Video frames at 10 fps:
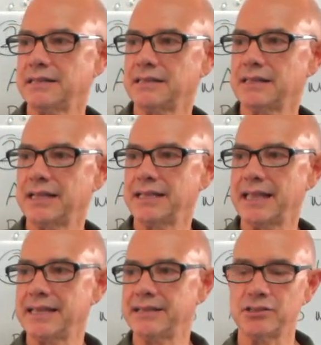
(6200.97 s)
like
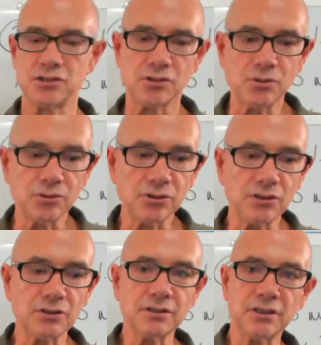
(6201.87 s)
in a
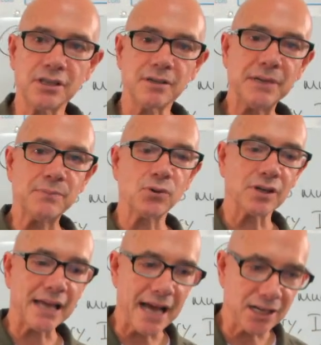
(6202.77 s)
school, you could be
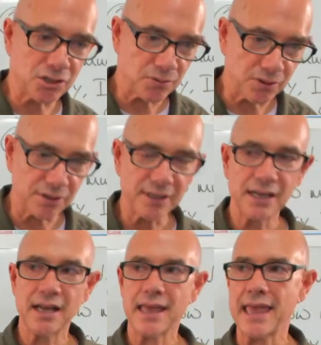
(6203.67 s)
more casual.
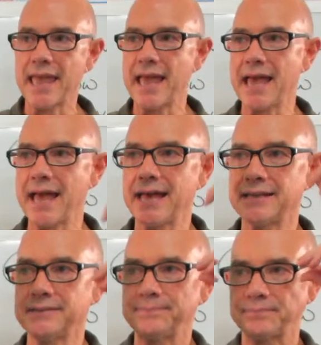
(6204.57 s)

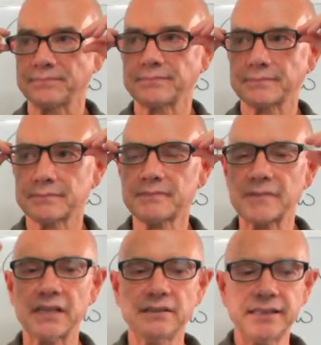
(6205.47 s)
And
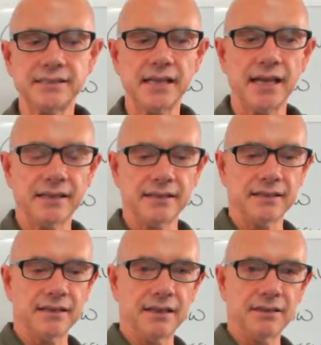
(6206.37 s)
let's say
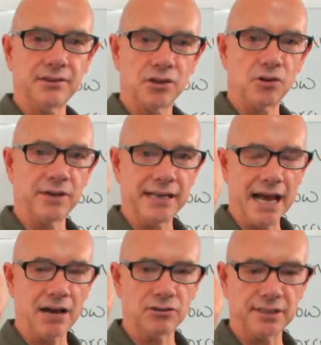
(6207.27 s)
they're going
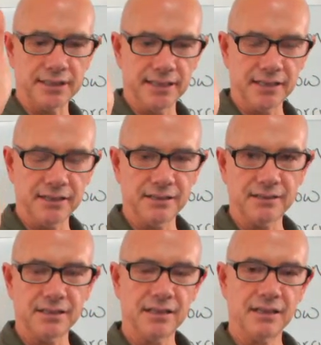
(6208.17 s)
out to
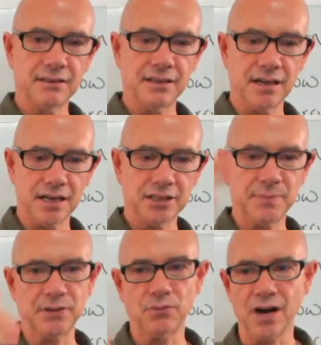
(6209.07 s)
dinner, the
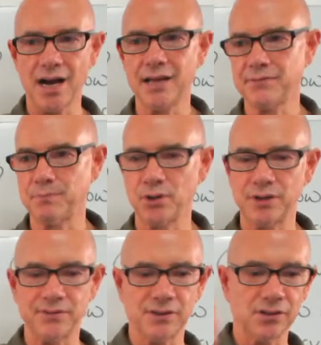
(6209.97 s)
husband, wife,
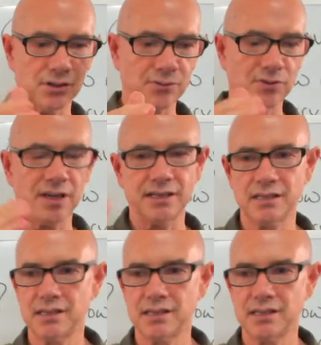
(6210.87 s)
boyfriend, girlfriend,